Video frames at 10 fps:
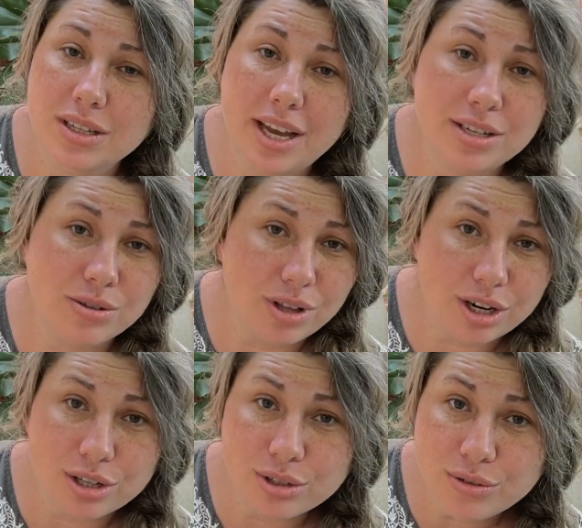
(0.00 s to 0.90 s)
I do a lot
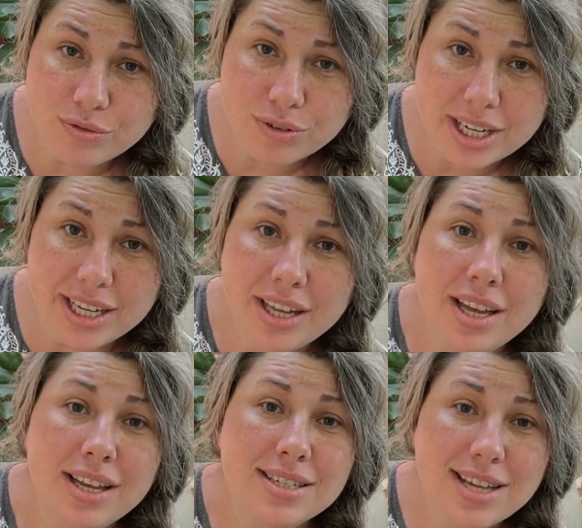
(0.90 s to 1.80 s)
of gluten-free,
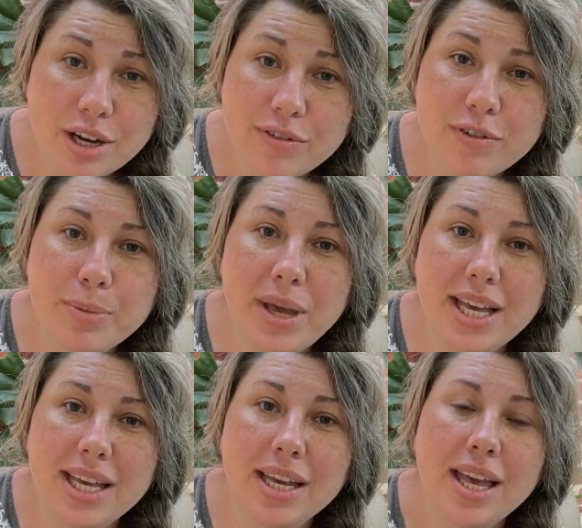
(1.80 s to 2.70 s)
dairy-free
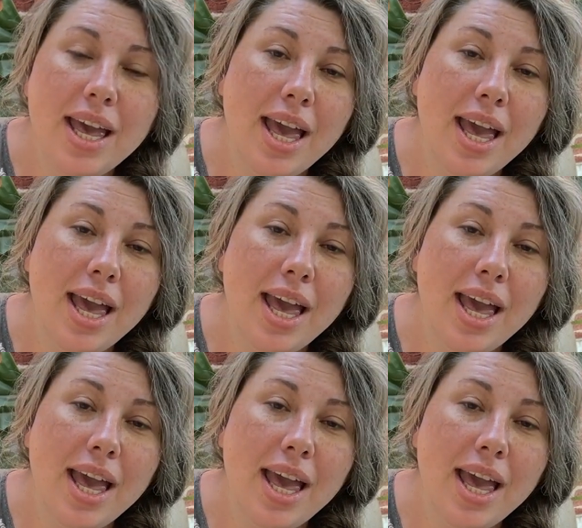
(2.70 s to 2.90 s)
baking,